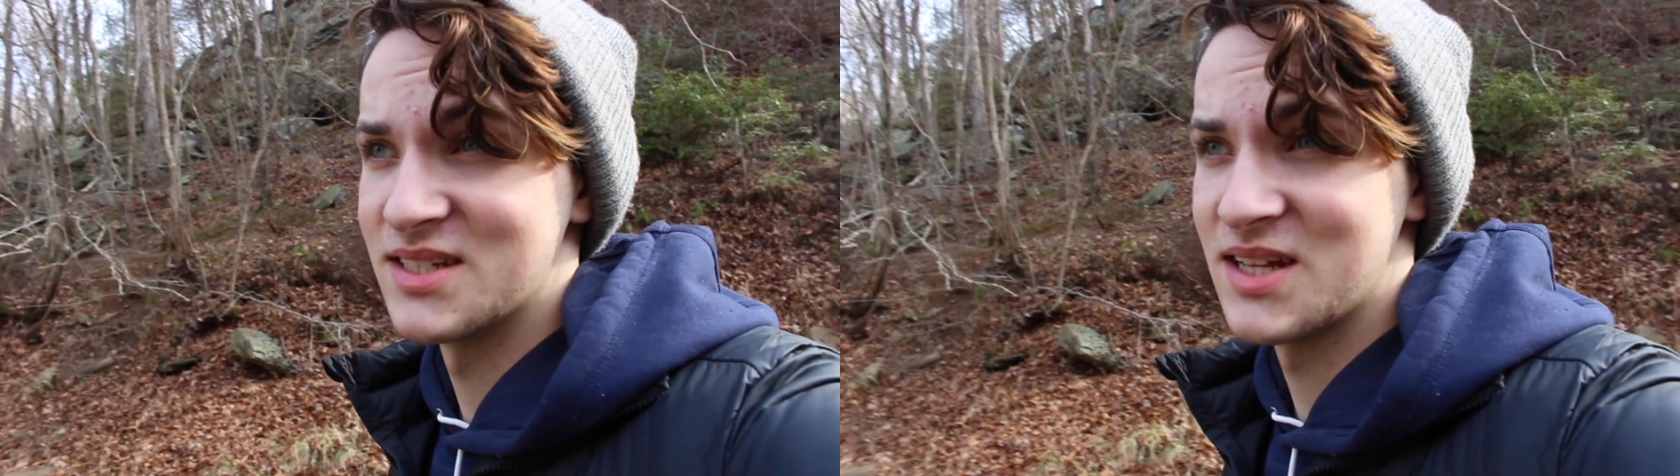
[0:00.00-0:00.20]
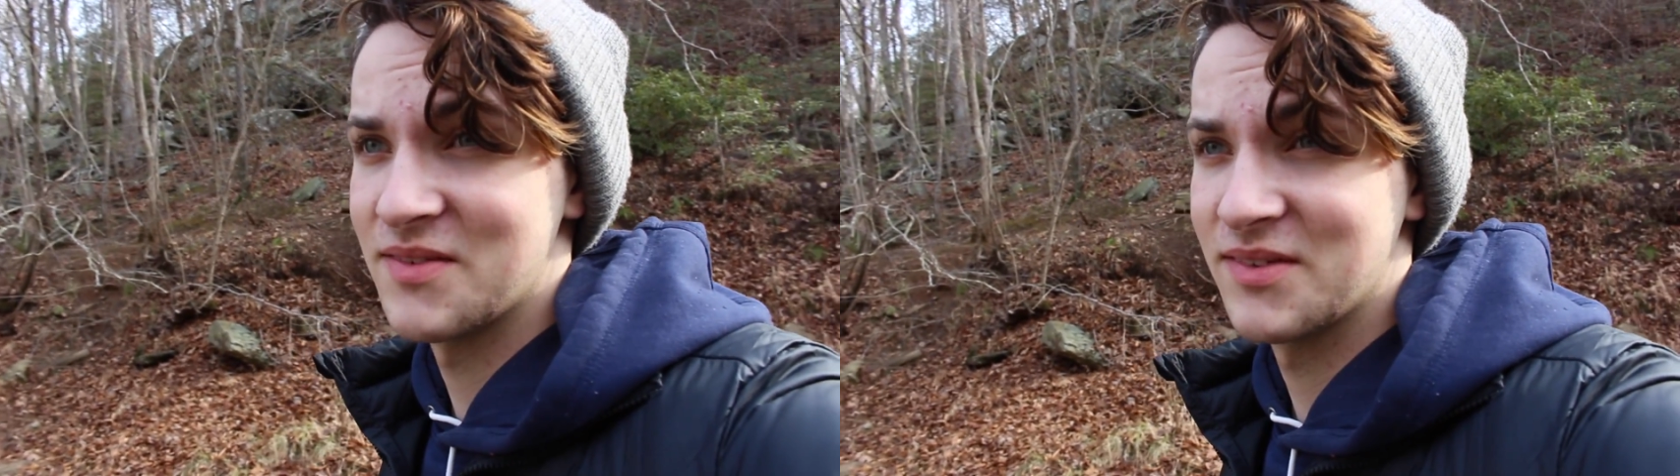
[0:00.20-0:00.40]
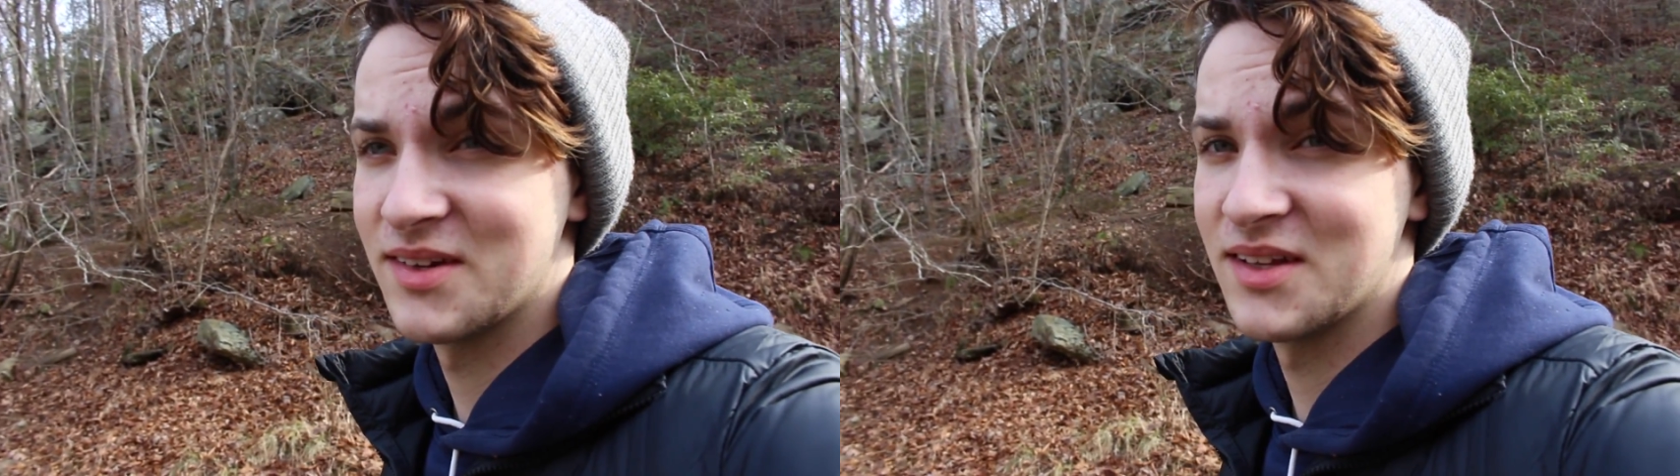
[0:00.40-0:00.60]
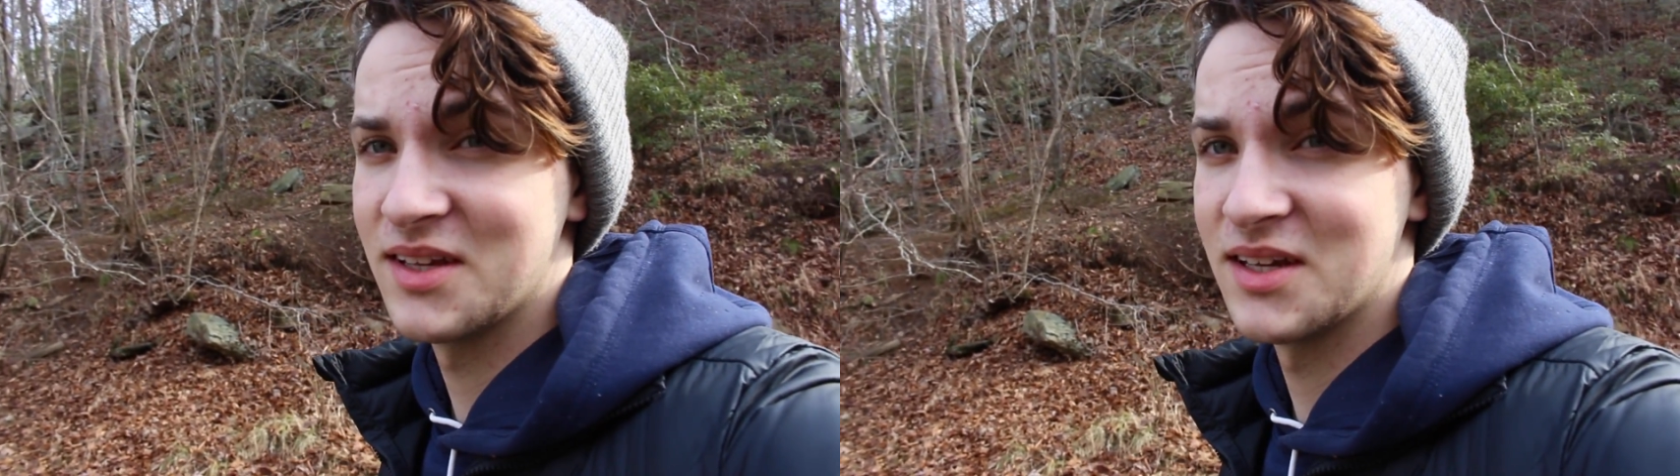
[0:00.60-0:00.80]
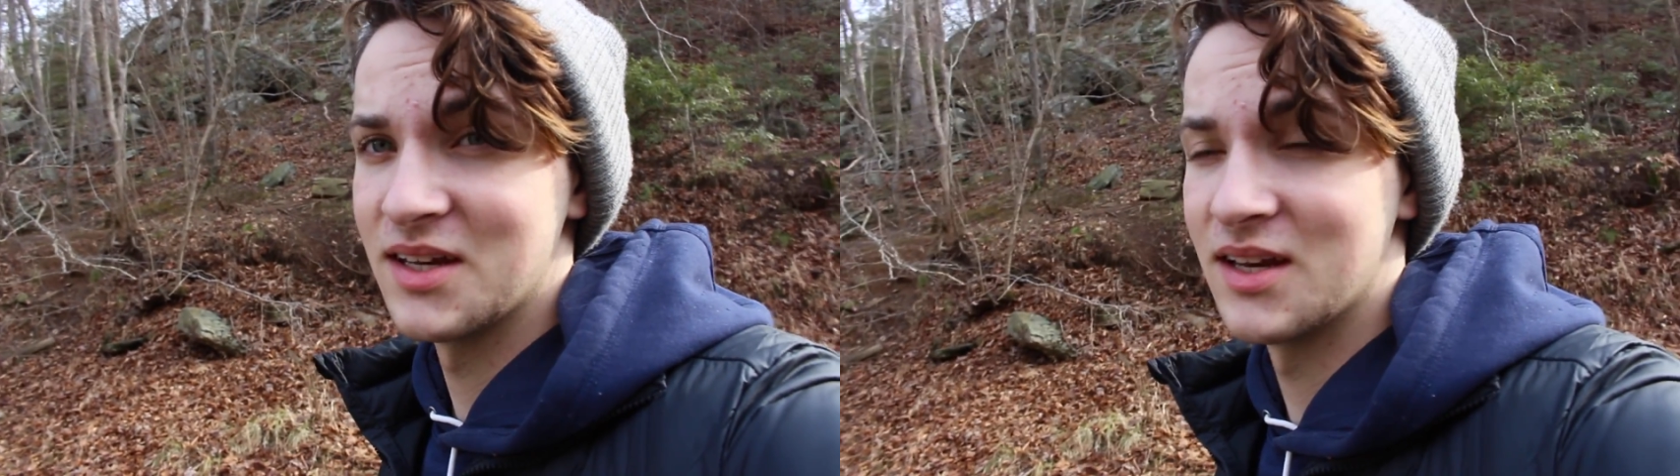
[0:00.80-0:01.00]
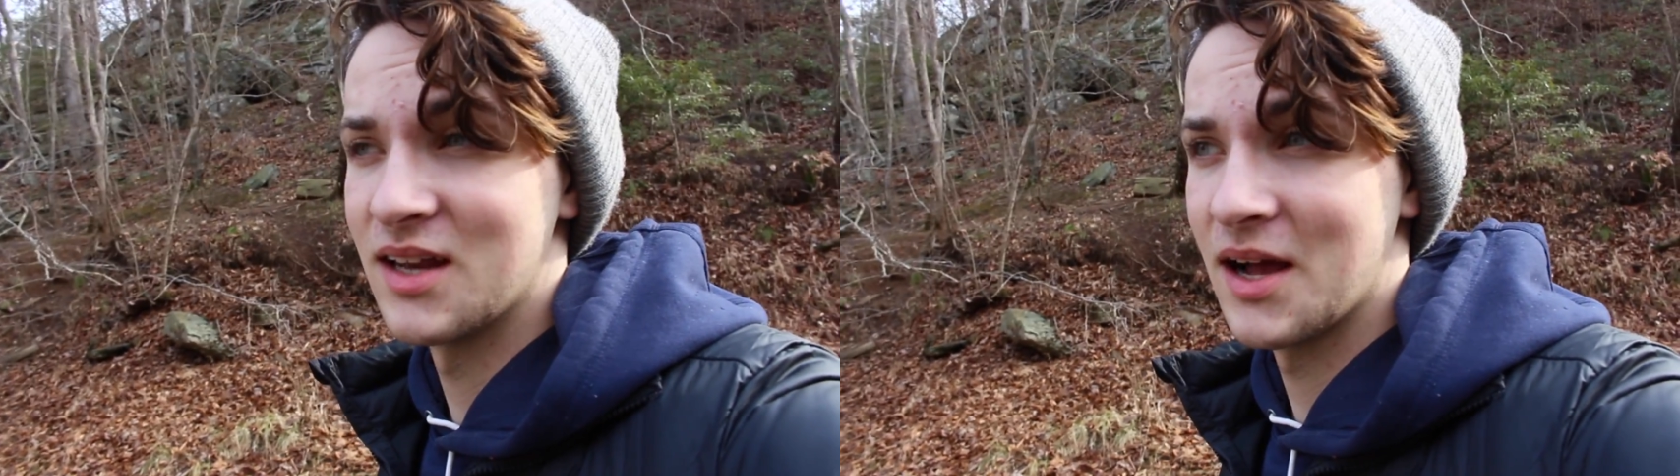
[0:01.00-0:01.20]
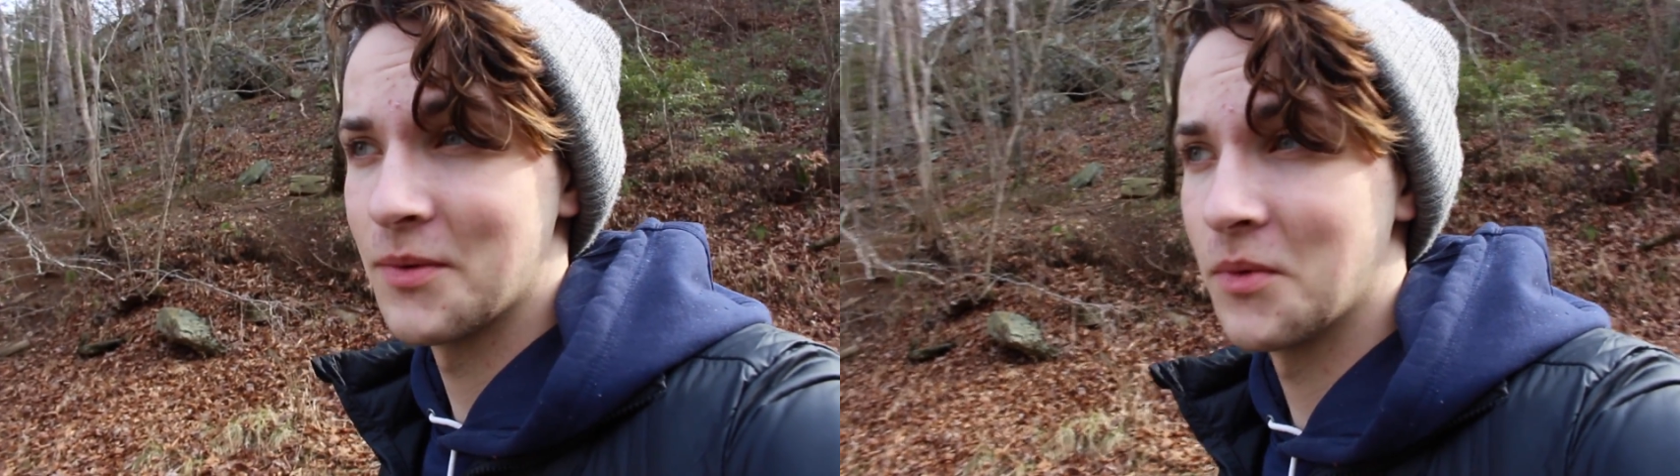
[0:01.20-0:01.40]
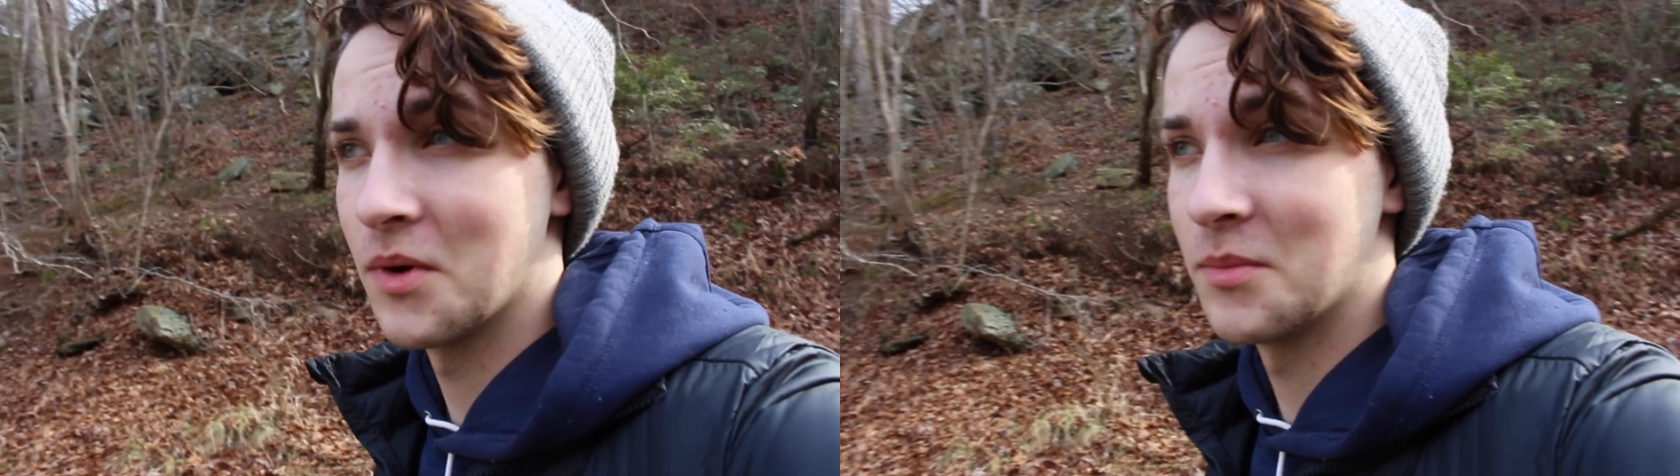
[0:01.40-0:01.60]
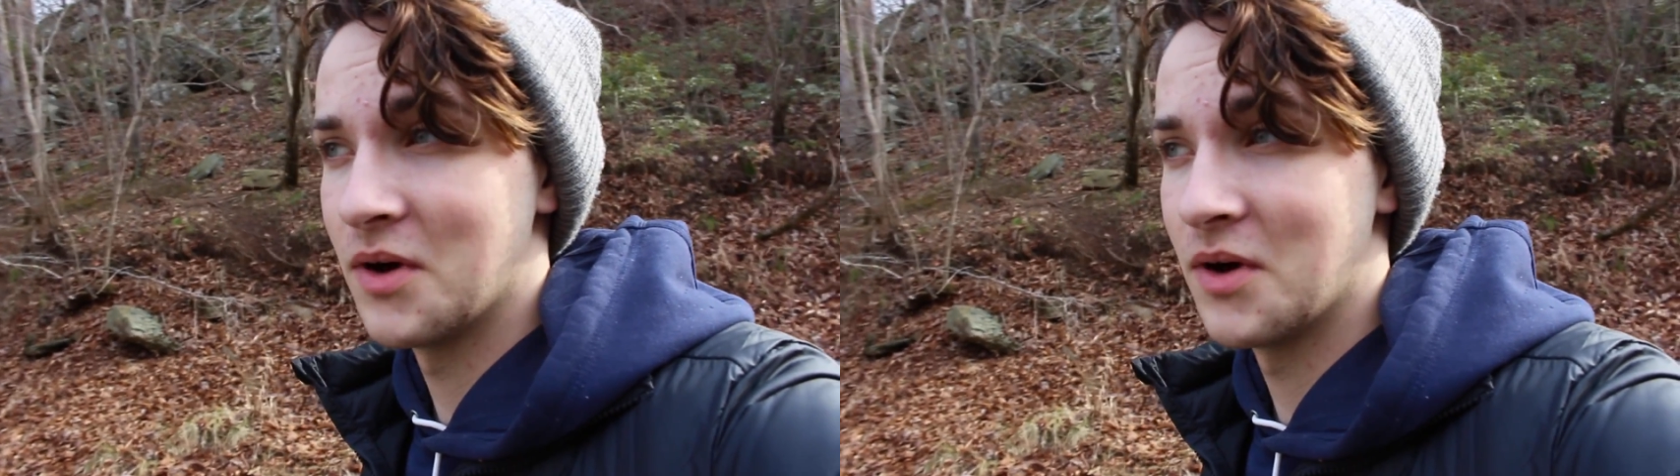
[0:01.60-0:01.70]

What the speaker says: definitely not warm,